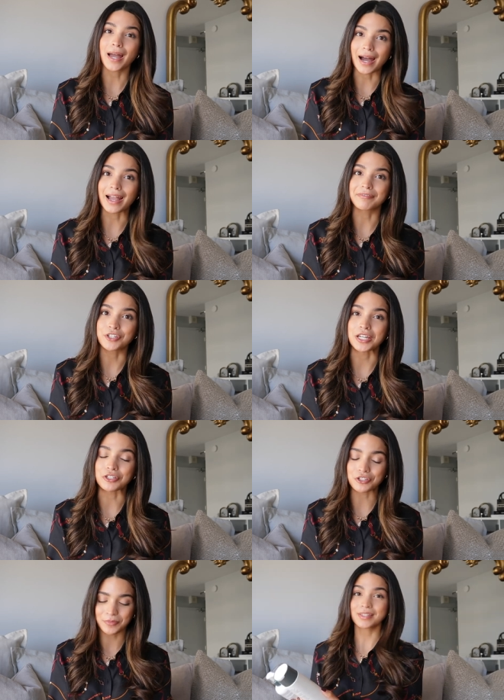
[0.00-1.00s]
I have
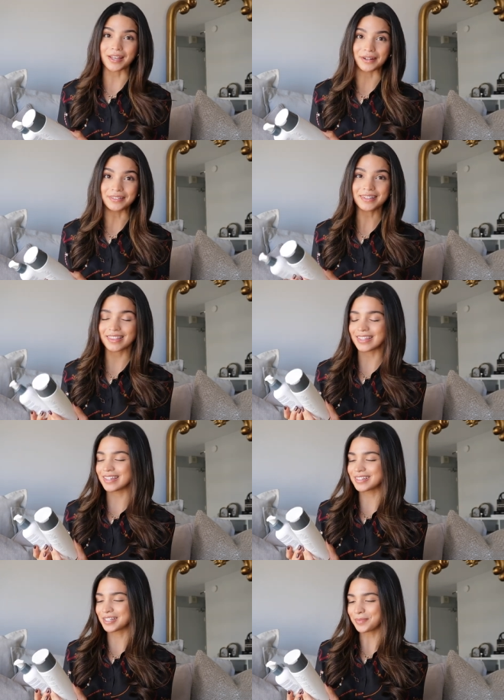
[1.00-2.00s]
changed. So,
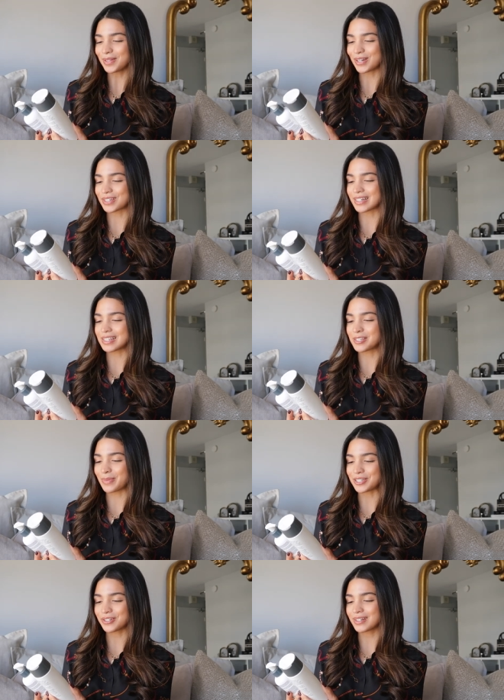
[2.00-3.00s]
the Dermalogica
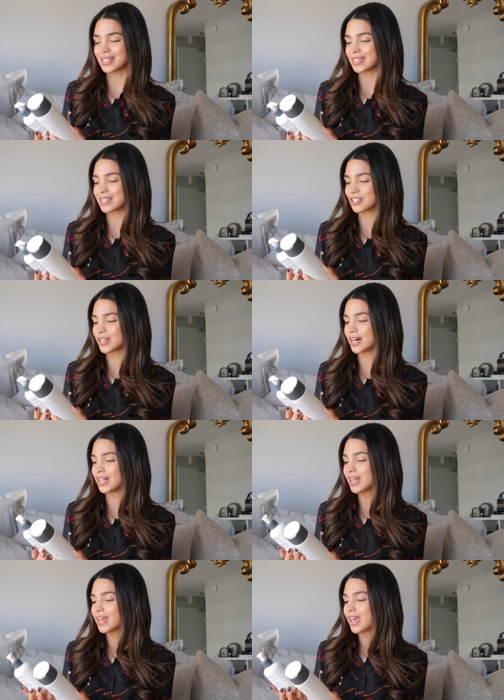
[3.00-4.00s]
Special Cleansing
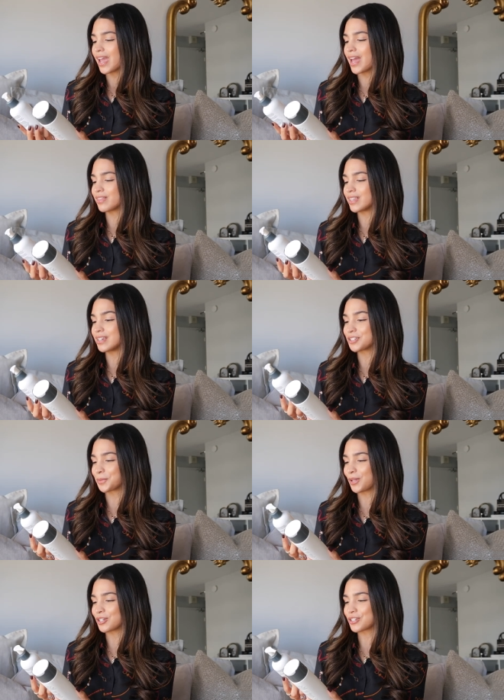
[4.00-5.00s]
Gel and the
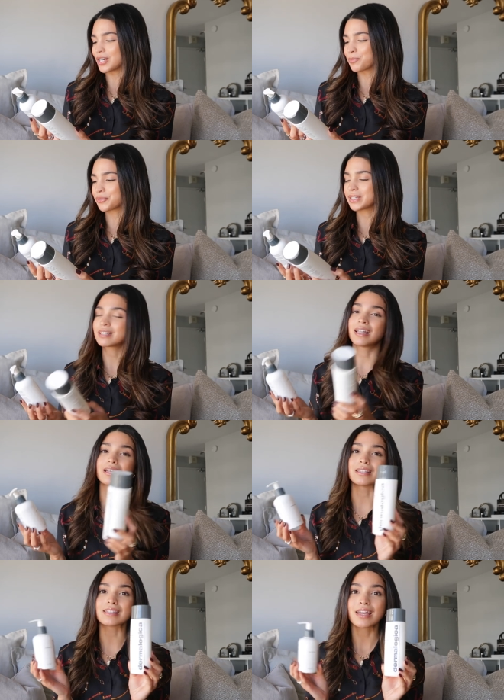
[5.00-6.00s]
Dermalogica
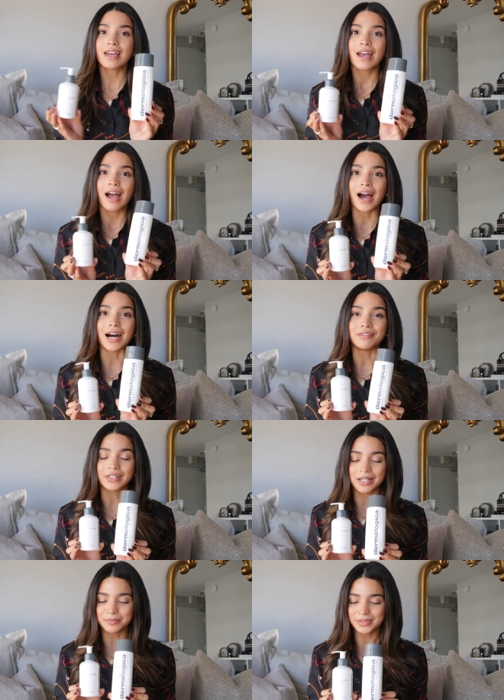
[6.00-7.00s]
Pre-Cleanse
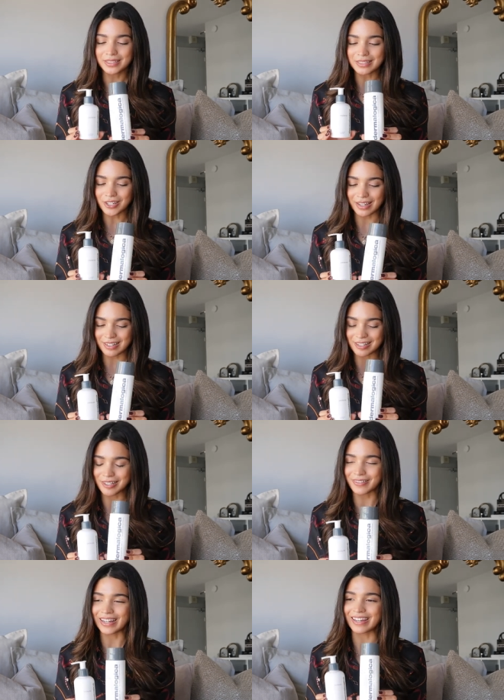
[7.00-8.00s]
have completely changed
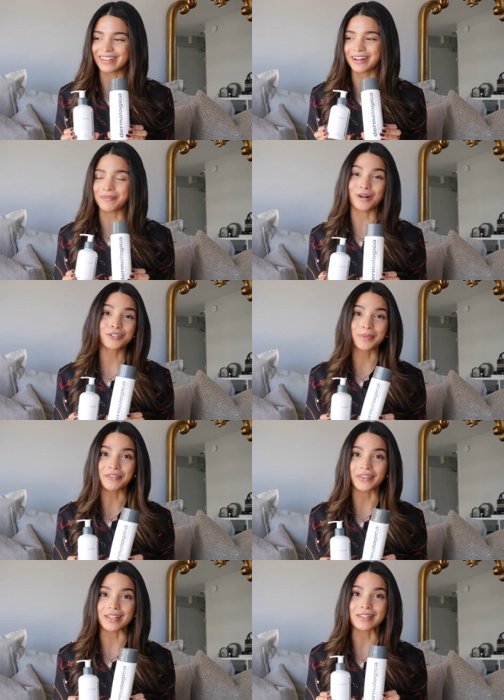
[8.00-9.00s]
the way that I wash my
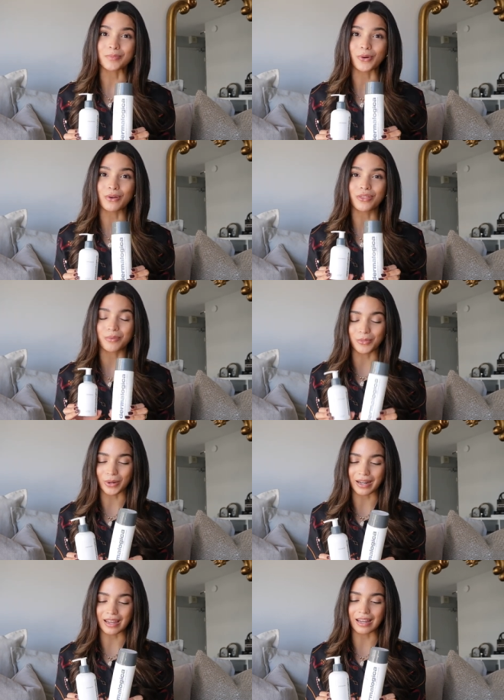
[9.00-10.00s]
face both
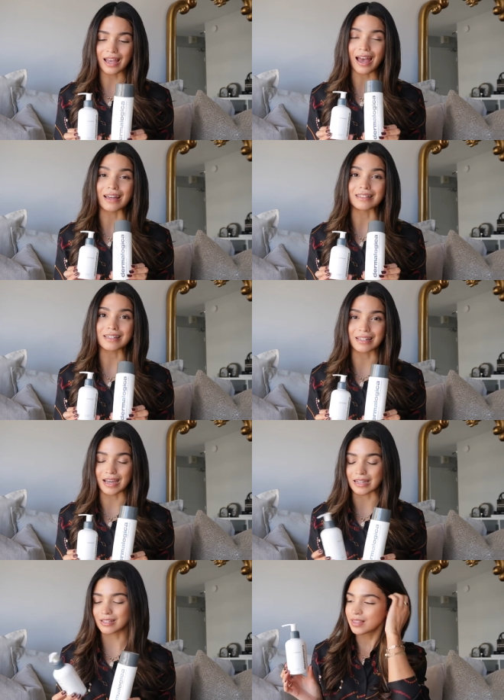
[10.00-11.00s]
morning and
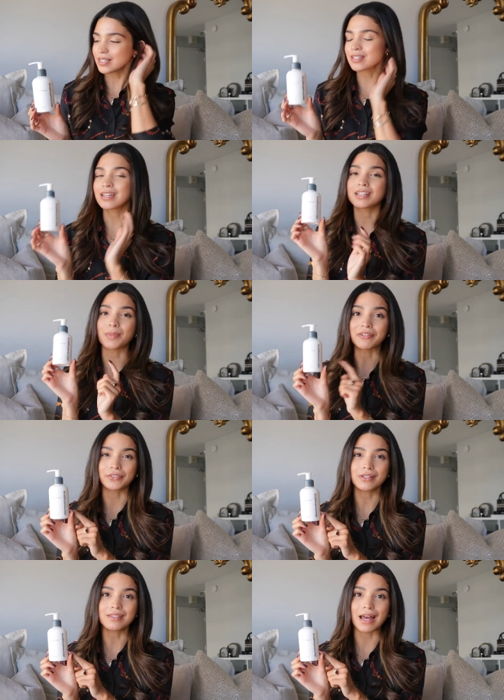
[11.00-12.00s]
night. This is my
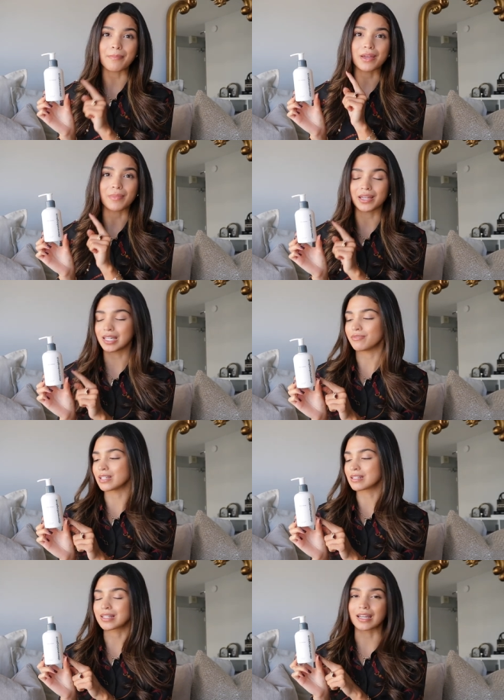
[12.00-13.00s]
first step in my
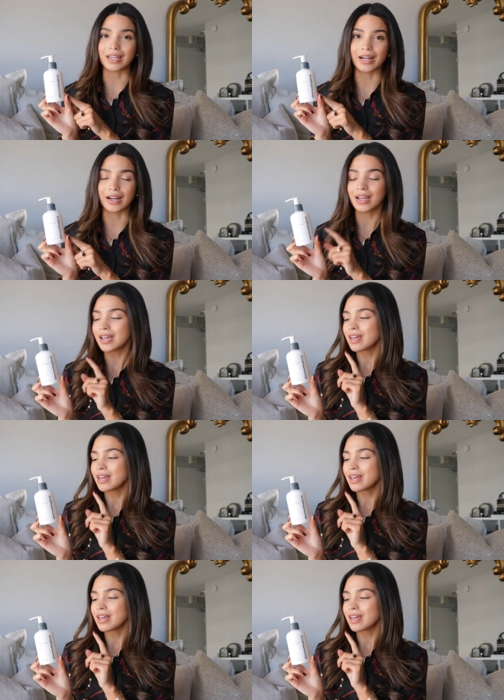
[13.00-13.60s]
evening skincare.